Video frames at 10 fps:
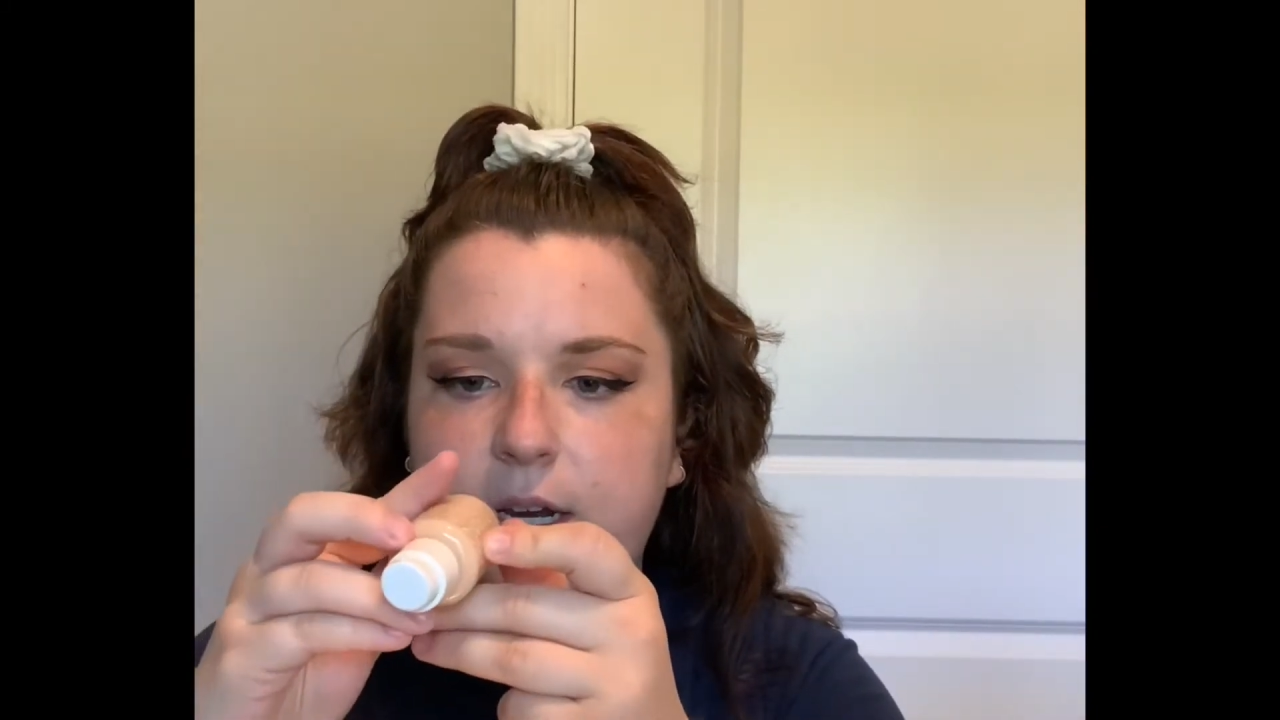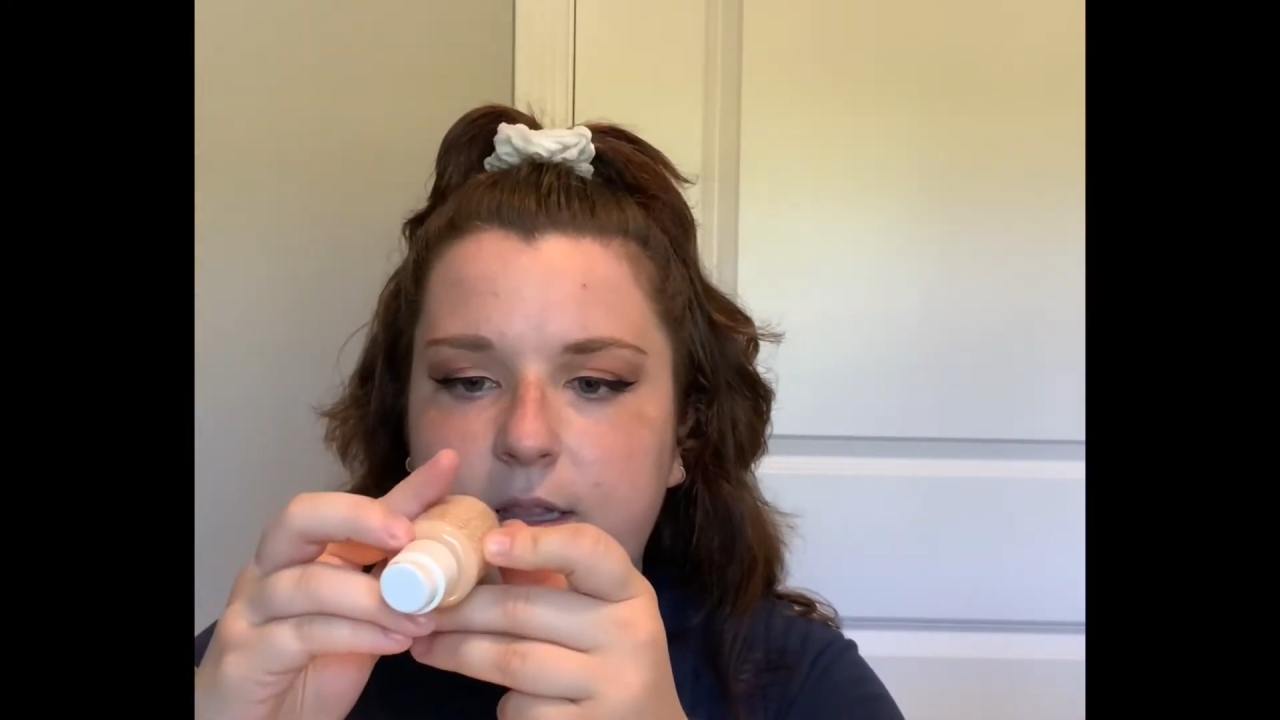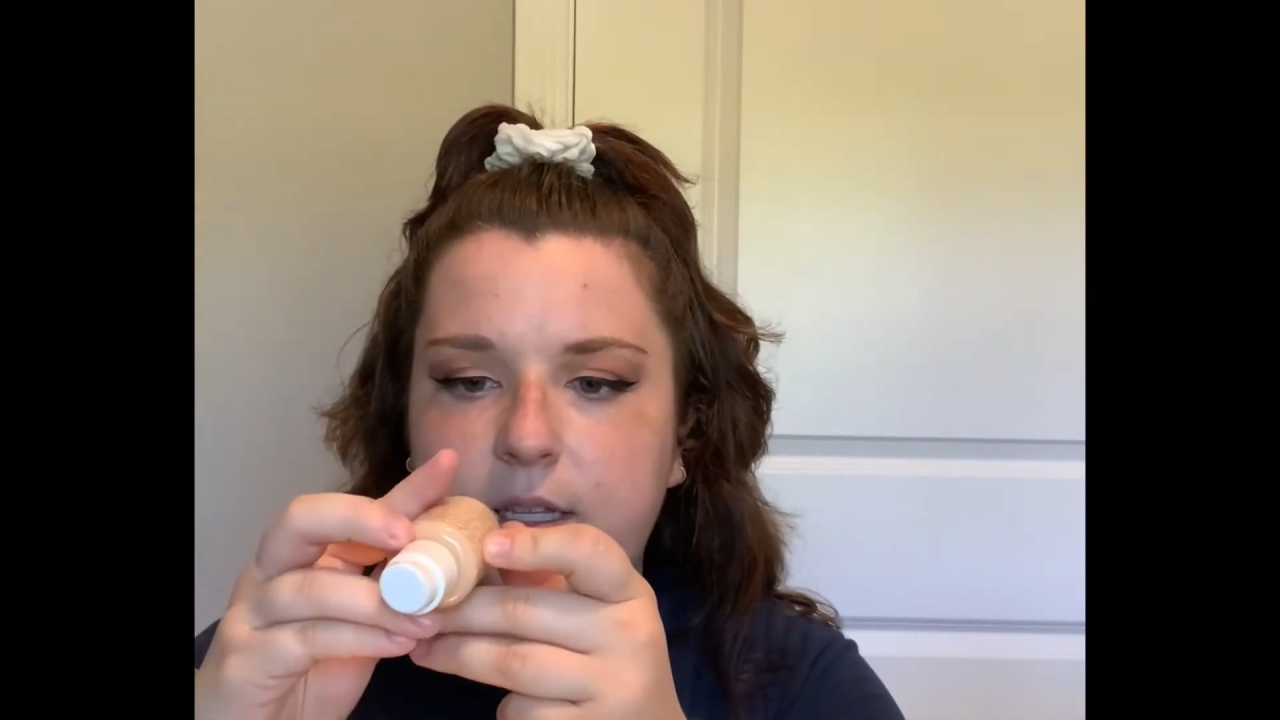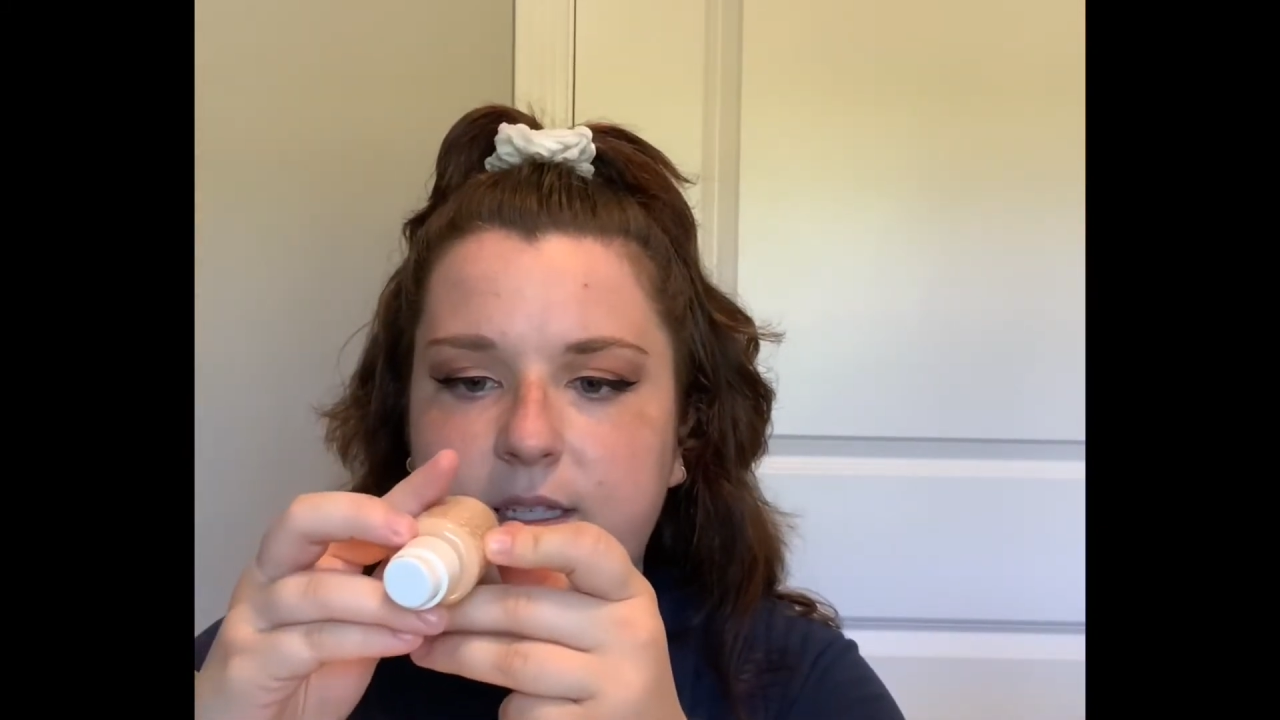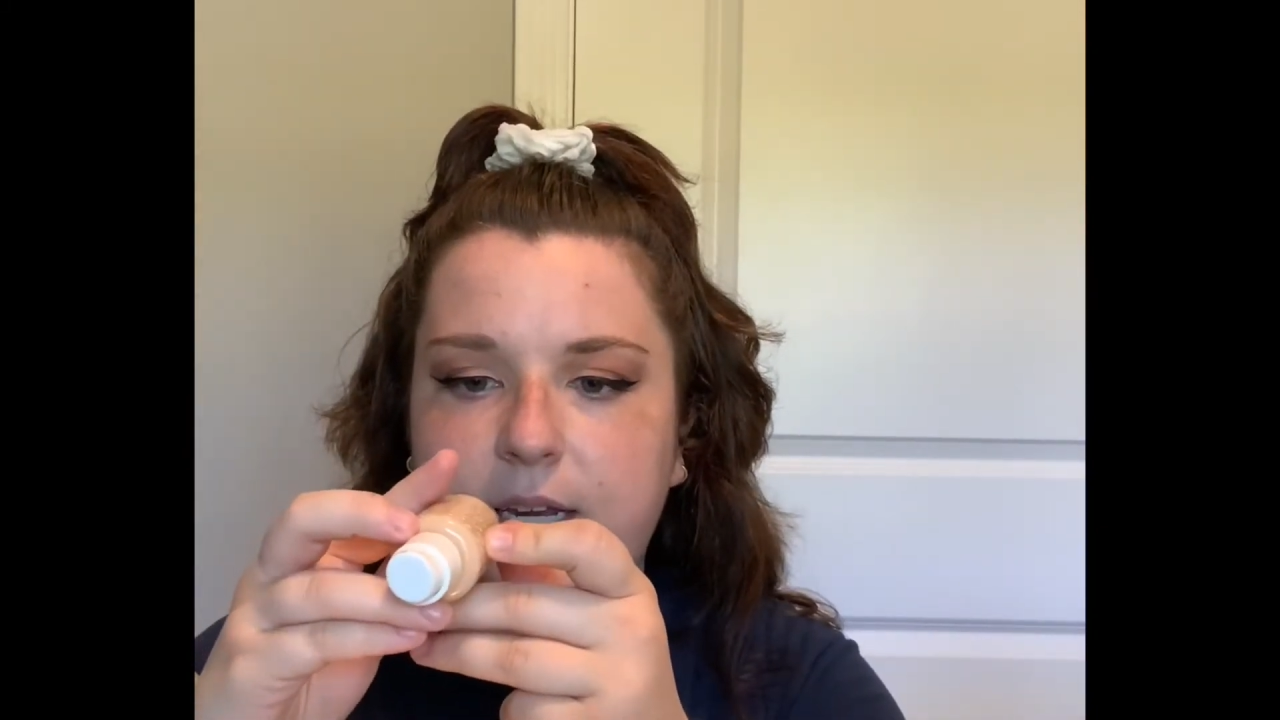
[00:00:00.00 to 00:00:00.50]
in
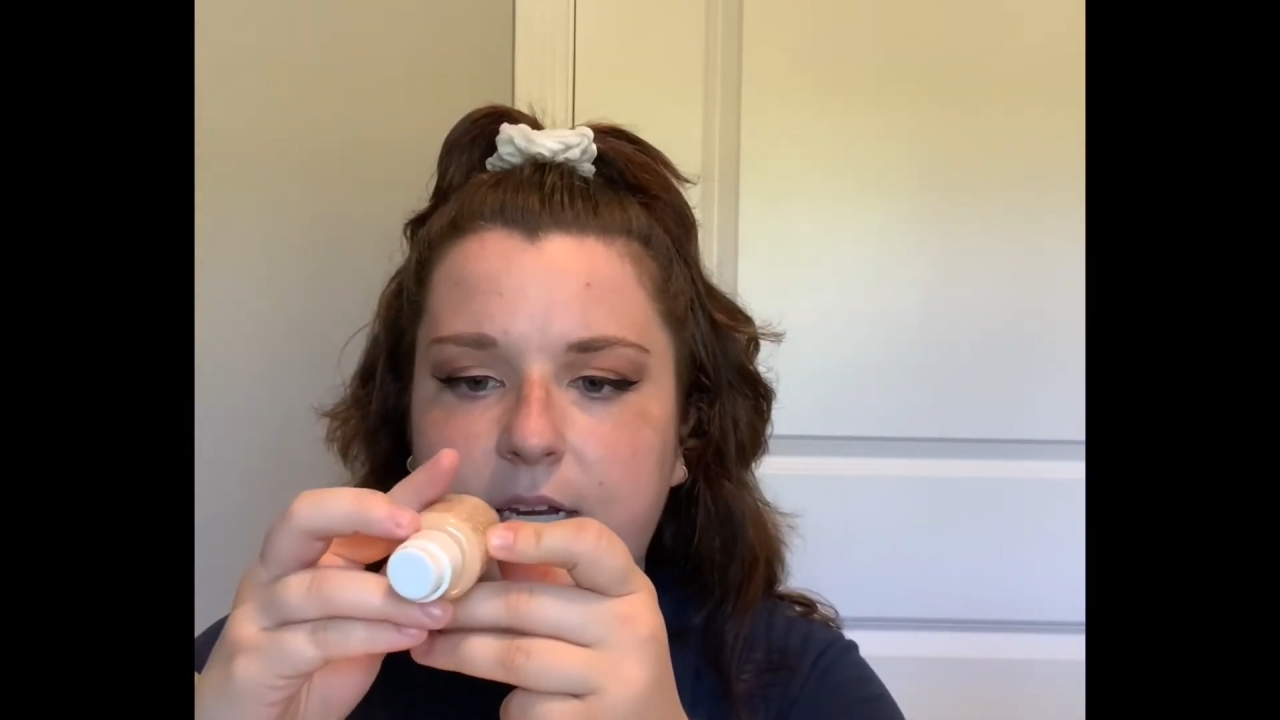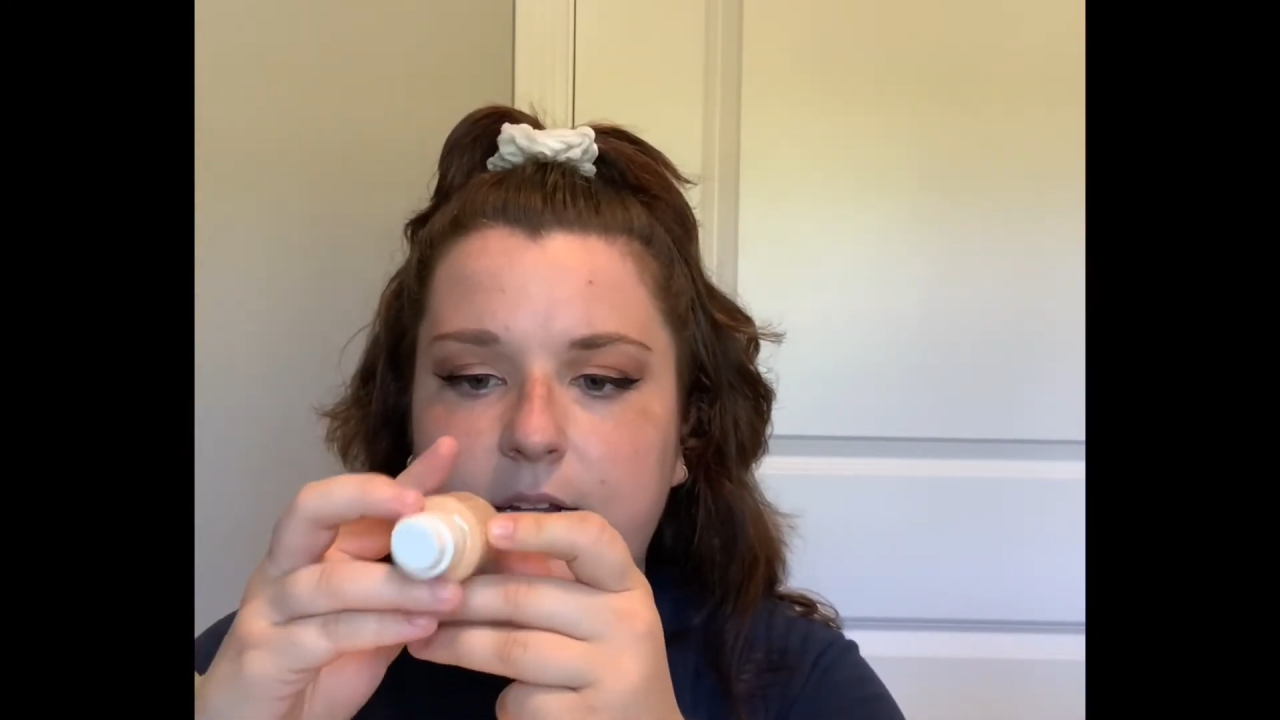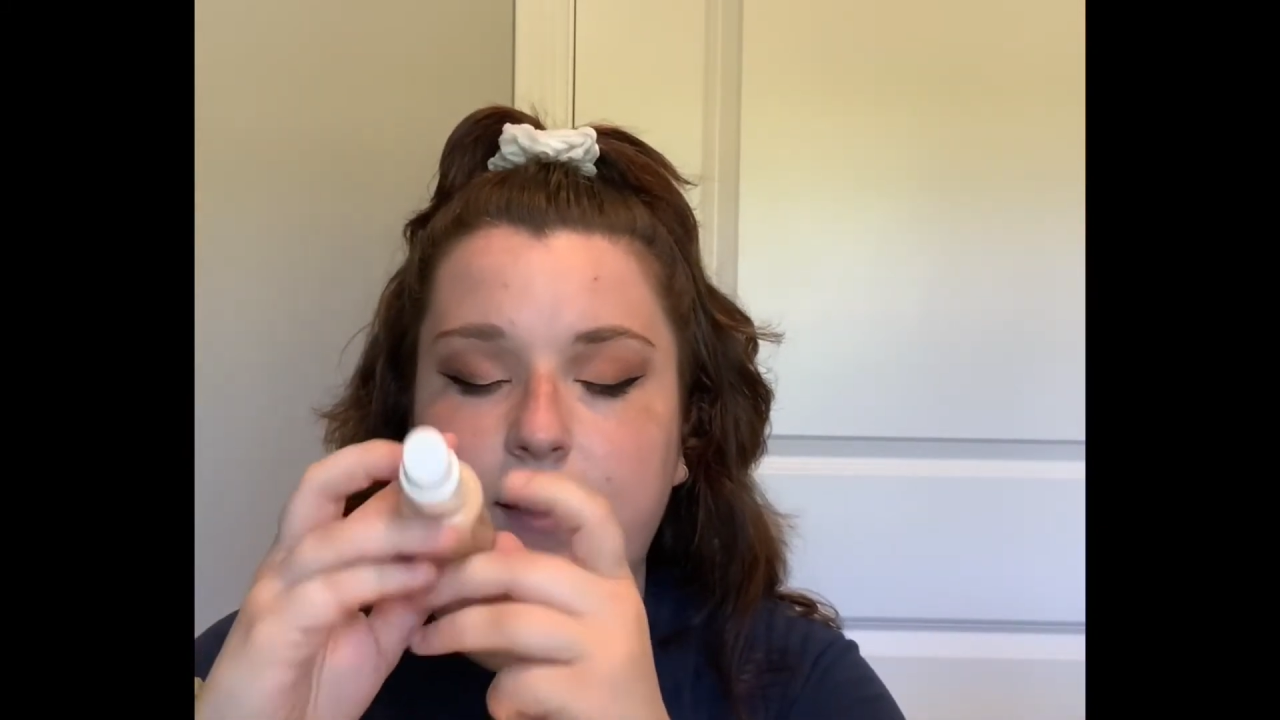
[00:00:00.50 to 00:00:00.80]
the shade